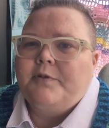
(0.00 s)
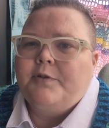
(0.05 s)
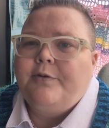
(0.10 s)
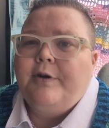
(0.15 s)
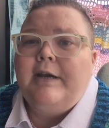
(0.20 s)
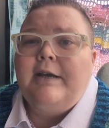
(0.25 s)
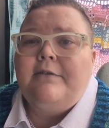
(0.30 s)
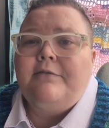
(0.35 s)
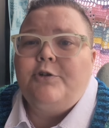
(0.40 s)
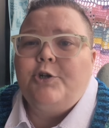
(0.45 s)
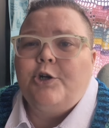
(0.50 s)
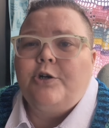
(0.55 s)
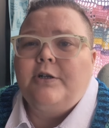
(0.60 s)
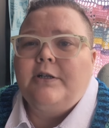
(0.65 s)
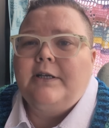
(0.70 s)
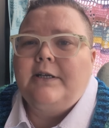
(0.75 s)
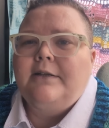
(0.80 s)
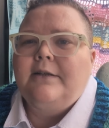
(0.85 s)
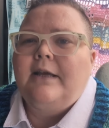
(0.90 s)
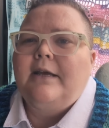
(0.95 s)
creative
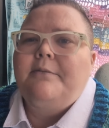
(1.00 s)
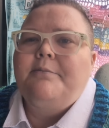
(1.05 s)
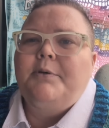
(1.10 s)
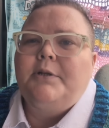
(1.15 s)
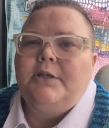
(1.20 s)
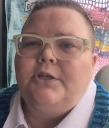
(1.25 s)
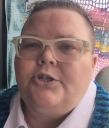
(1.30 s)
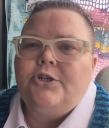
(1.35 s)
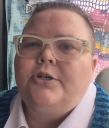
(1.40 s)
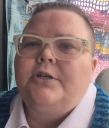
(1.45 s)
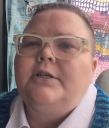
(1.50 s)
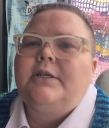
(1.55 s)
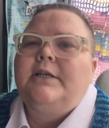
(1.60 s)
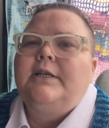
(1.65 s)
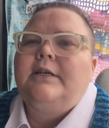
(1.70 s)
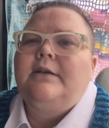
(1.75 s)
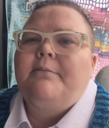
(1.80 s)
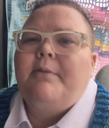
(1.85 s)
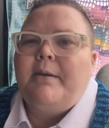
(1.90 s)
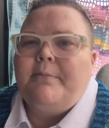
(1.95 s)
journaling, like bullet
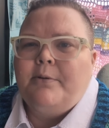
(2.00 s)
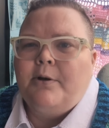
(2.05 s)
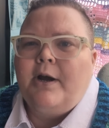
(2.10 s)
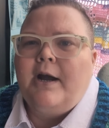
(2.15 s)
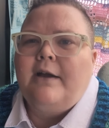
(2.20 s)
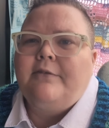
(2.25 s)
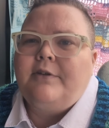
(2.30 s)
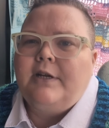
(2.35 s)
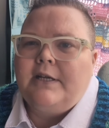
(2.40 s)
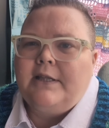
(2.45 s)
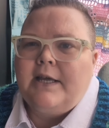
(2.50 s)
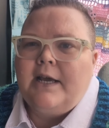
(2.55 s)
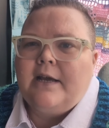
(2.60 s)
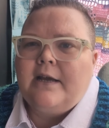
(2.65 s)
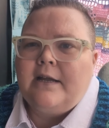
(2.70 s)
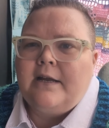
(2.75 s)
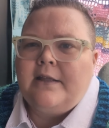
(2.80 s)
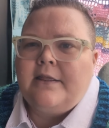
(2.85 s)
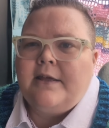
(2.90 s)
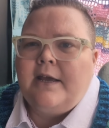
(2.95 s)
journaling and paper crafting and that
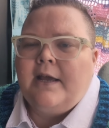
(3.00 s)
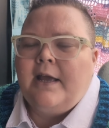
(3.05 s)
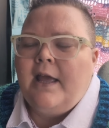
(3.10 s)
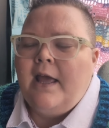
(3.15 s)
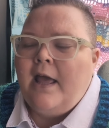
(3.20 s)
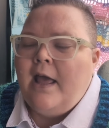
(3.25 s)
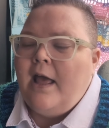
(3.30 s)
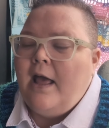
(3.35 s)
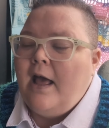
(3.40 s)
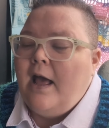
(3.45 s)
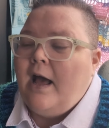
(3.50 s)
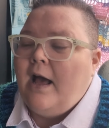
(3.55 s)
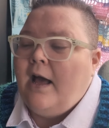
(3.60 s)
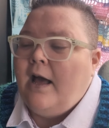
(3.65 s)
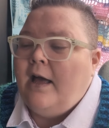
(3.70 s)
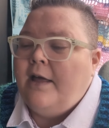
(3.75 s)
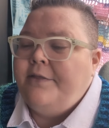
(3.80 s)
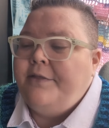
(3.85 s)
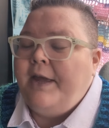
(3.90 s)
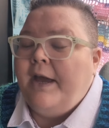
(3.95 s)
kind of thing.
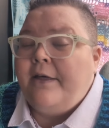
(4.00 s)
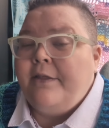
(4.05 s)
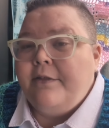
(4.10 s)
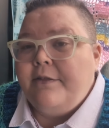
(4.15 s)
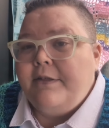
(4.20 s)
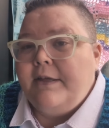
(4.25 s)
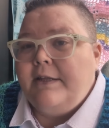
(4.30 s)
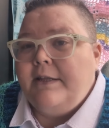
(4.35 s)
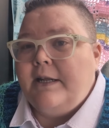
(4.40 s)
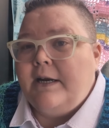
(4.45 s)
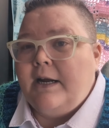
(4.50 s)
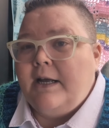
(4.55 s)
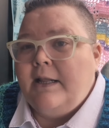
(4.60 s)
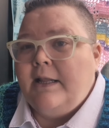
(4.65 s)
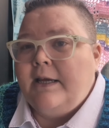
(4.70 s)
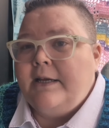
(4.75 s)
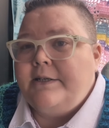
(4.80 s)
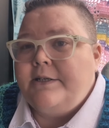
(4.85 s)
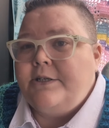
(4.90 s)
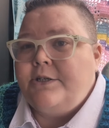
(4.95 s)
The other thing that I
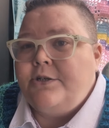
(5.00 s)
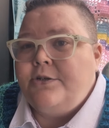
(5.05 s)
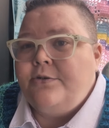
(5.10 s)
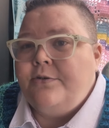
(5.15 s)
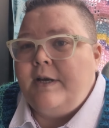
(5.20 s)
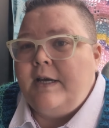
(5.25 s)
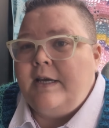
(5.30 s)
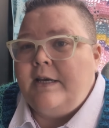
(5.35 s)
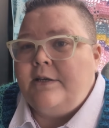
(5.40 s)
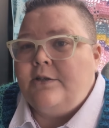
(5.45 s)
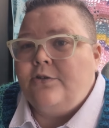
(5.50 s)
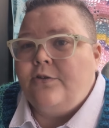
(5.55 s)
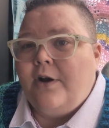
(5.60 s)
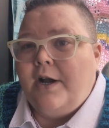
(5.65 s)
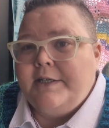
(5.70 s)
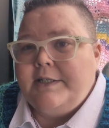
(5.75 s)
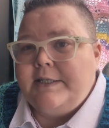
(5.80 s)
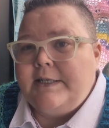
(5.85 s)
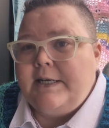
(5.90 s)
like to do is cross